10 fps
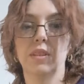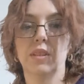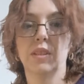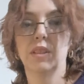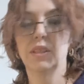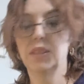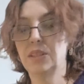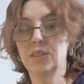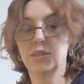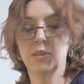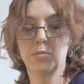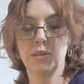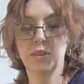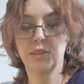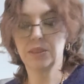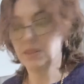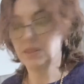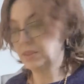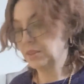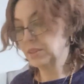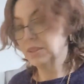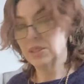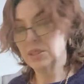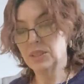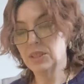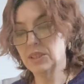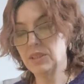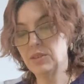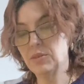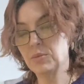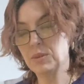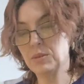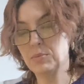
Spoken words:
I like this pair because you don't want a big